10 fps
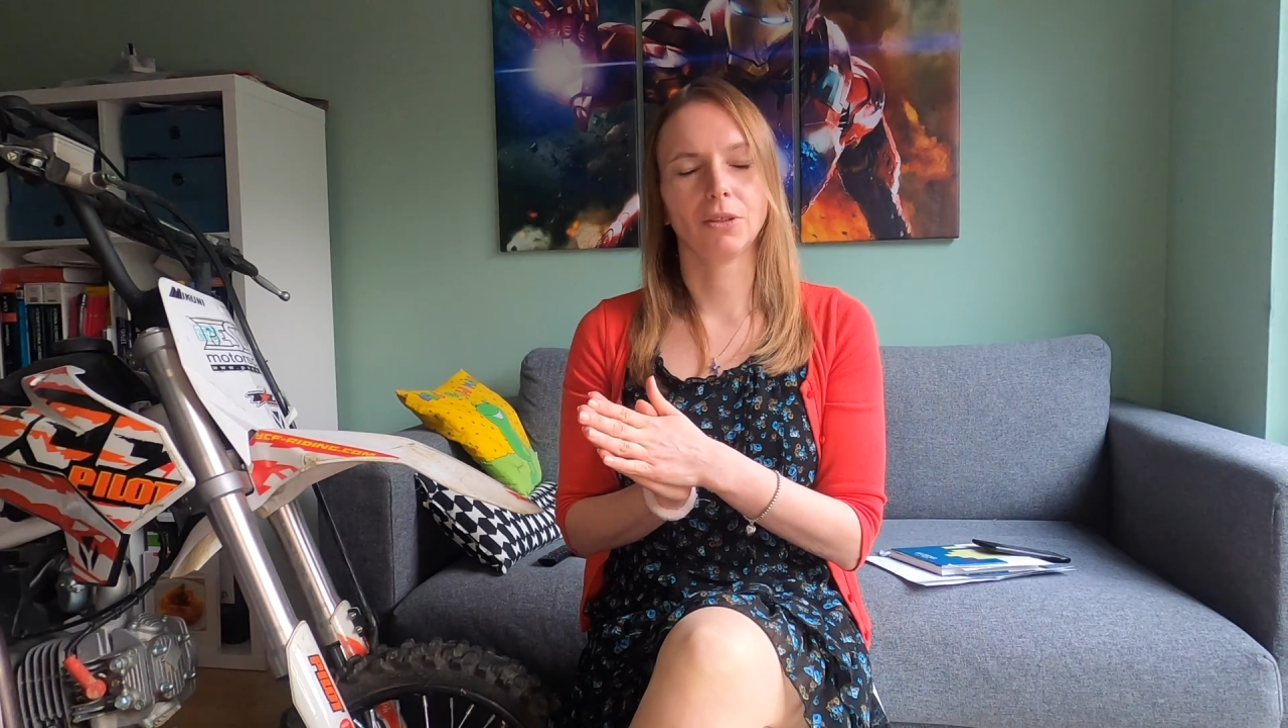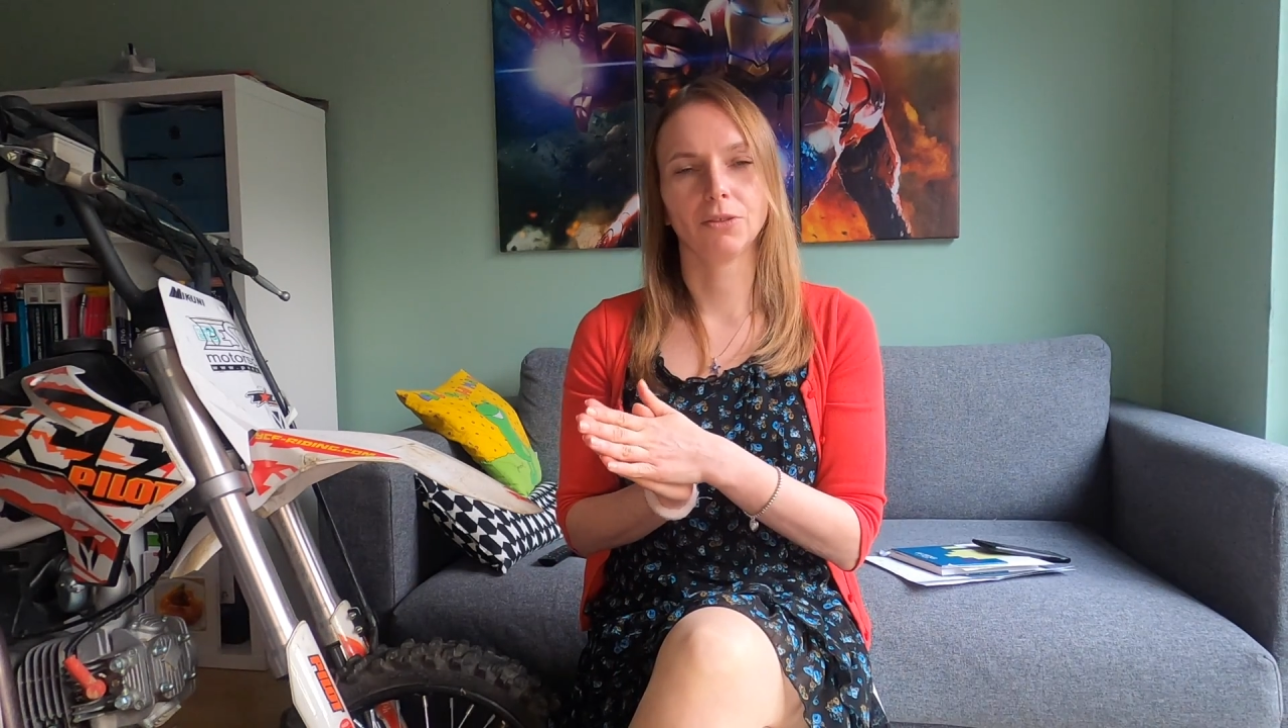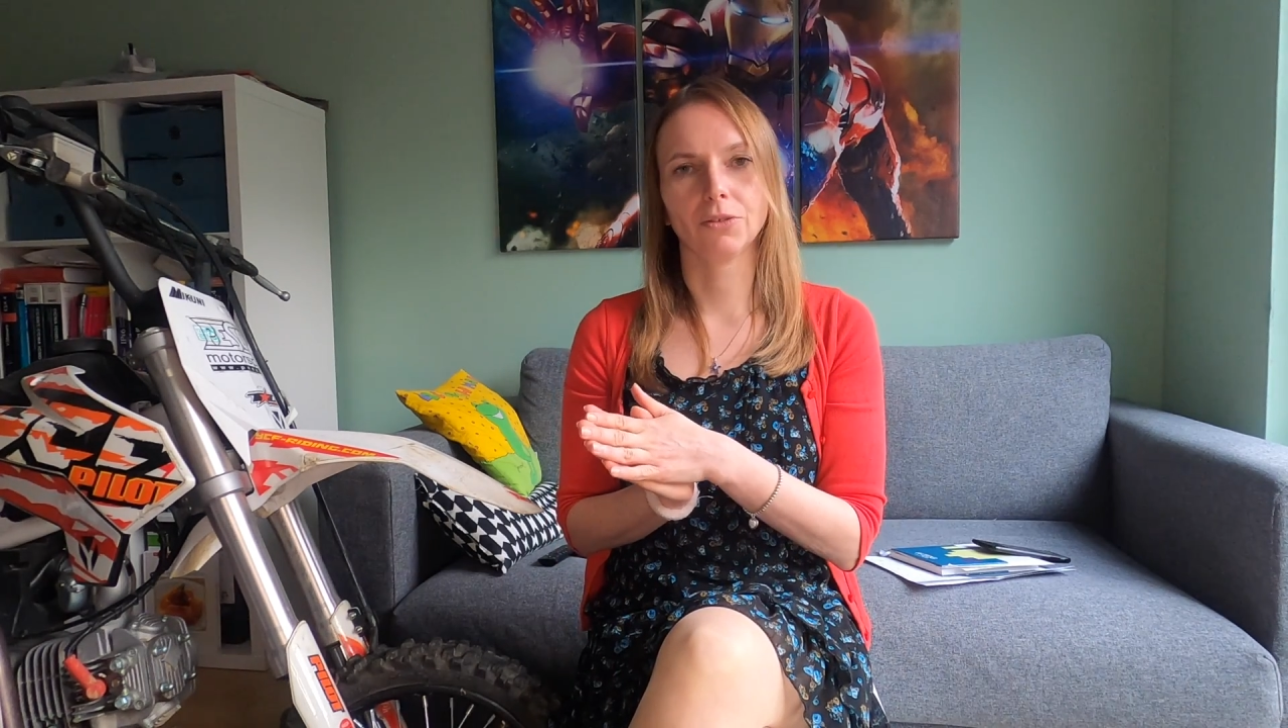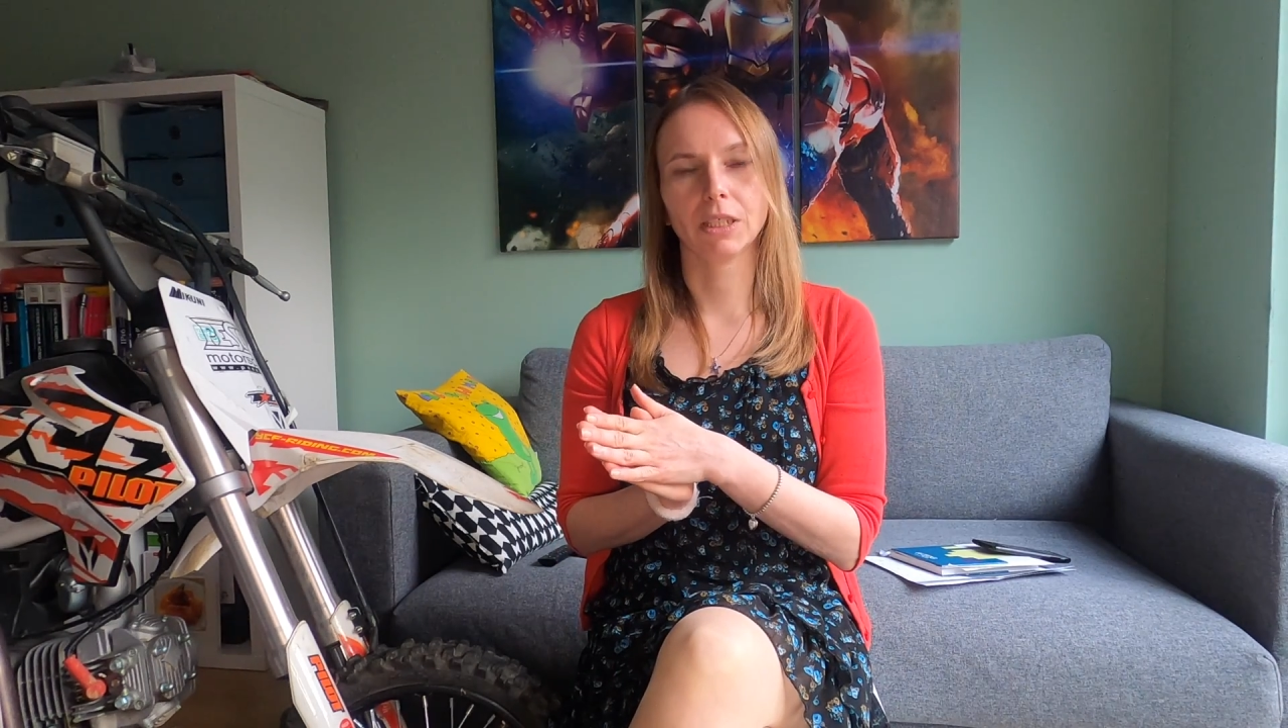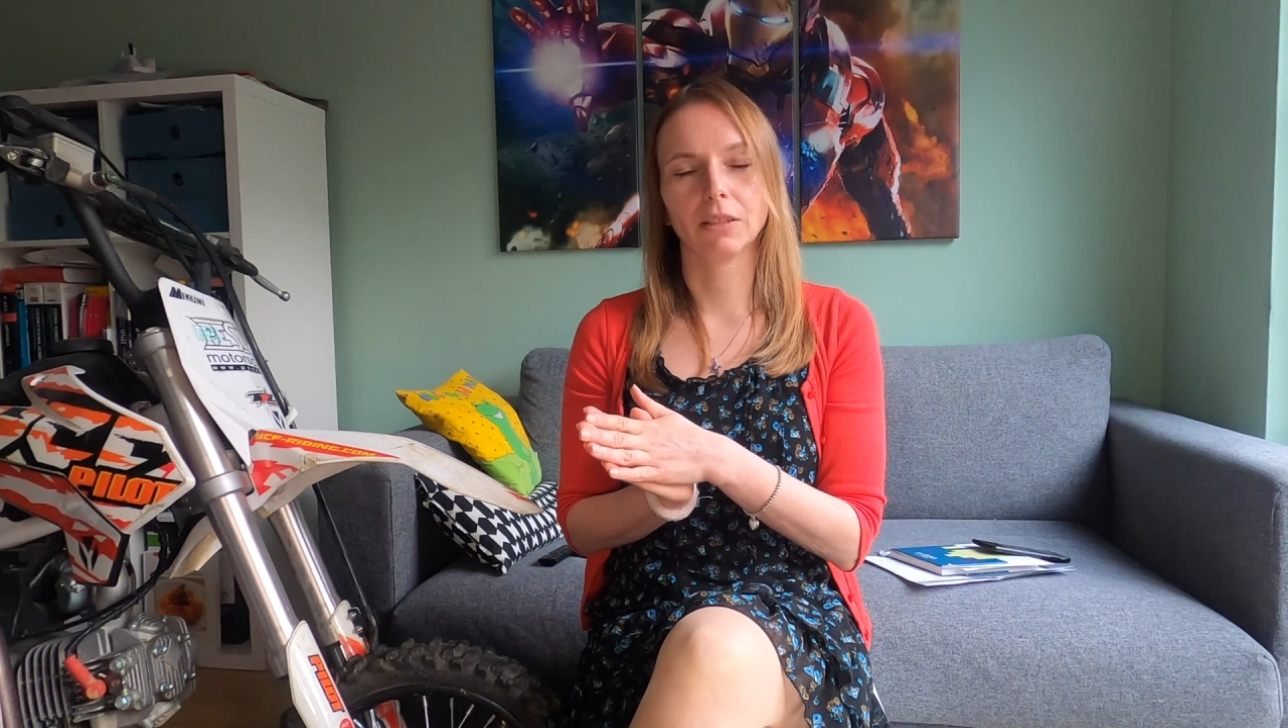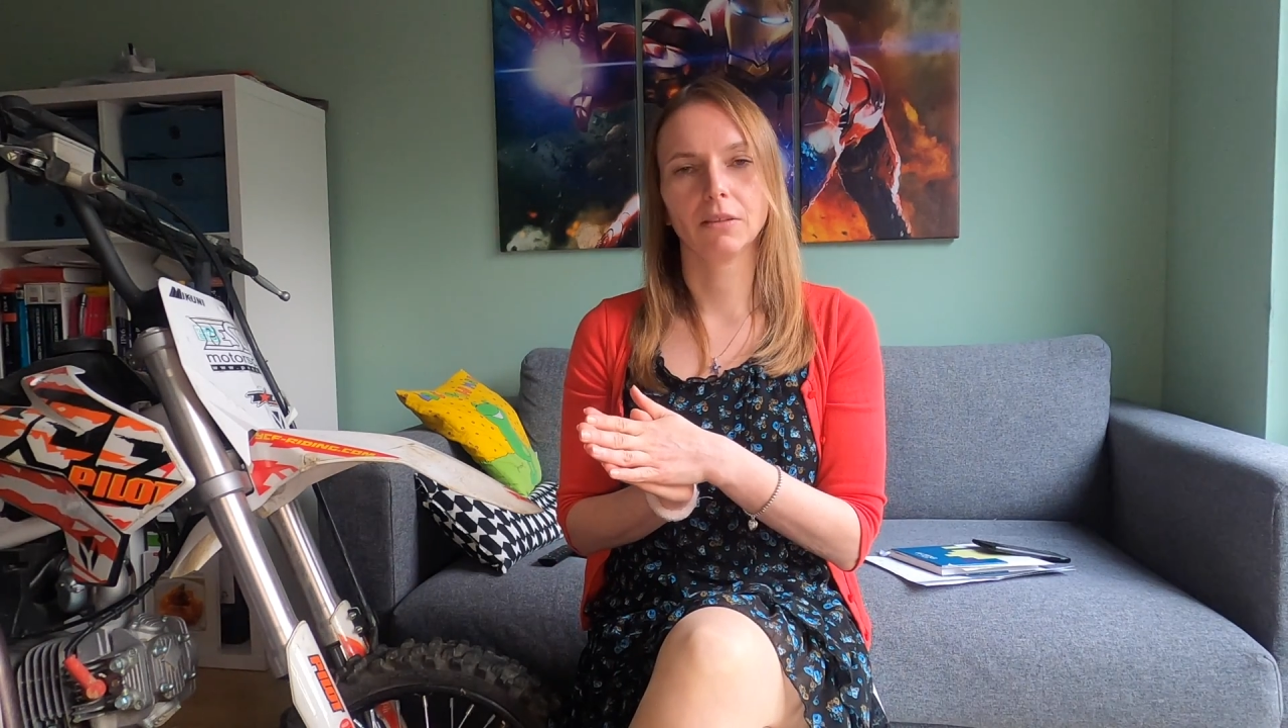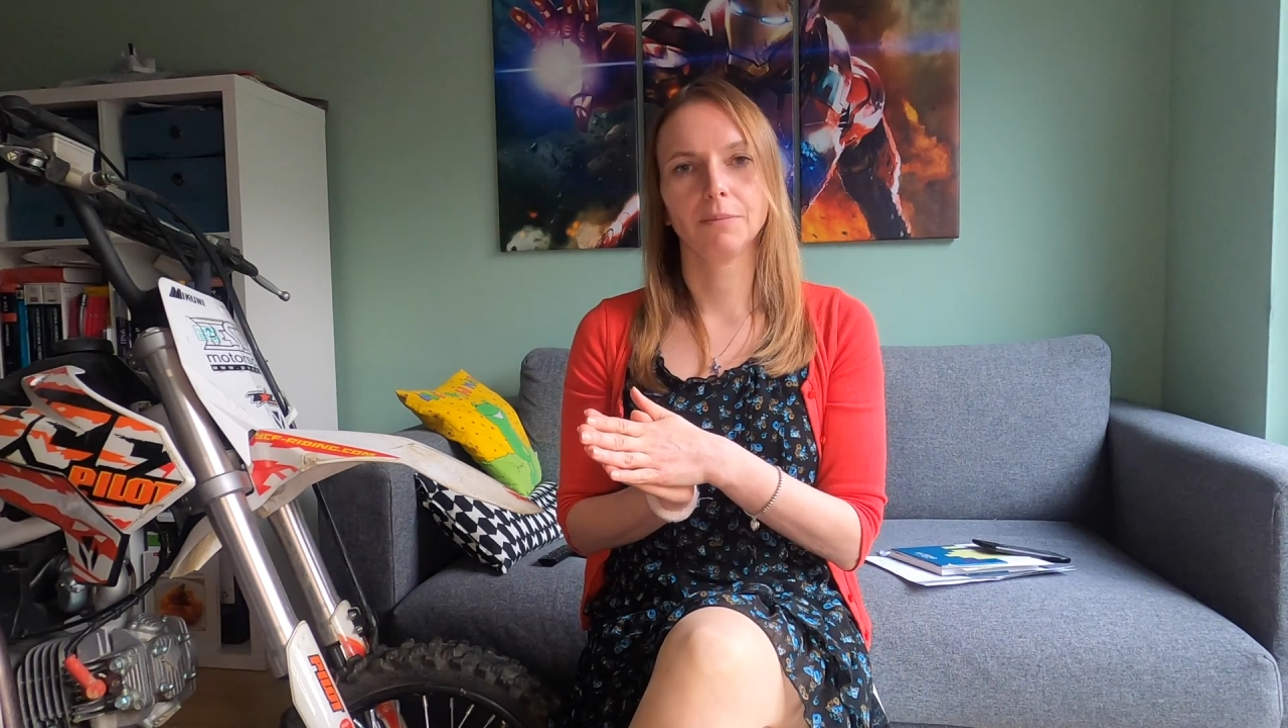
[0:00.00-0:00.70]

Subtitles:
contract.